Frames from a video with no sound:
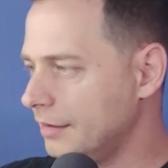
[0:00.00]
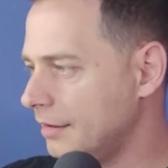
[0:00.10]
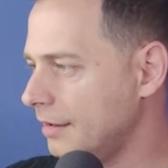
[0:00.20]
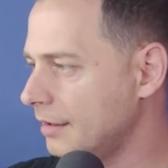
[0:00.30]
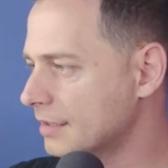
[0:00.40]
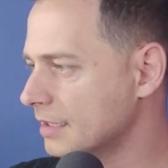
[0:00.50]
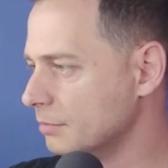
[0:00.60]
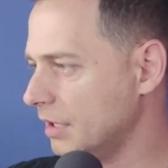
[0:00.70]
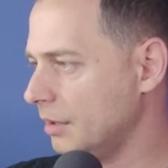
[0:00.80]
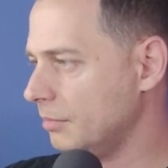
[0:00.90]
This is
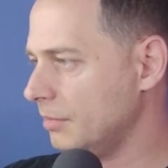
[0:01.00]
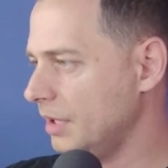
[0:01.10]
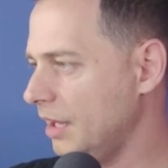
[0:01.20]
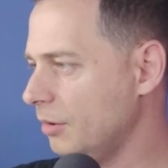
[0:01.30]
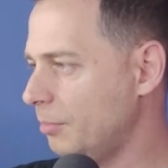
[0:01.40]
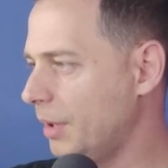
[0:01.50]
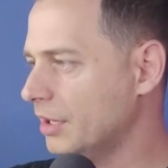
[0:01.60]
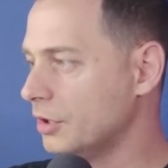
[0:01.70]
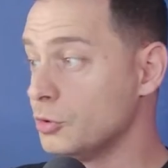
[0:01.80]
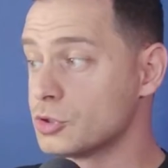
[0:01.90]
my name. Even
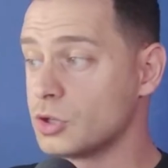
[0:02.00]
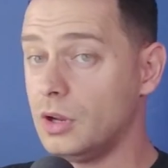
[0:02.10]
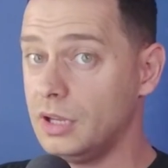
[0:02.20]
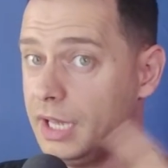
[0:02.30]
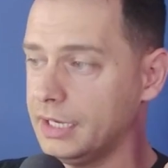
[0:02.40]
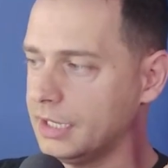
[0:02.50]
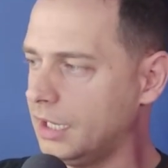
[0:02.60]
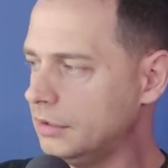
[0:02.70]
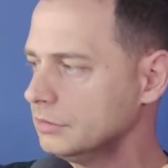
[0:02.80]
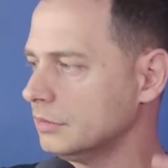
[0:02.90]
better, use online
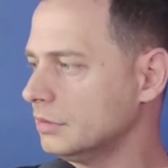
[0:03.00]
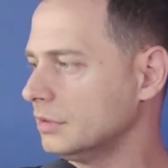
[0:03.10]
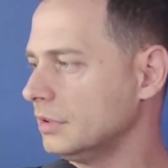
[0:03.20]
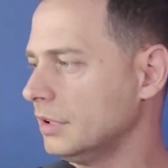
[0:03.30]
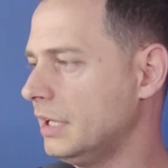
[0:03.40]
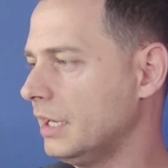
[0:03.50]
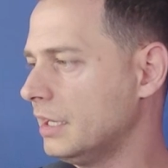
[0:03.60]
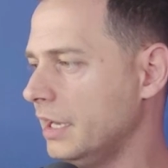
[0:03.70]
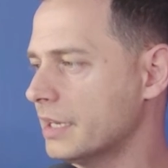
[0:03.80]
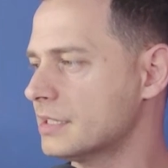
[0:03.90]
account. Click
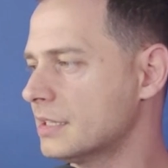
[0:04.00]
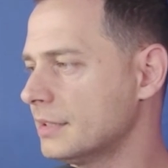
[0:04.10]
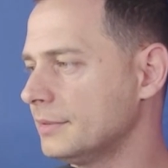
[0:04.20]
next.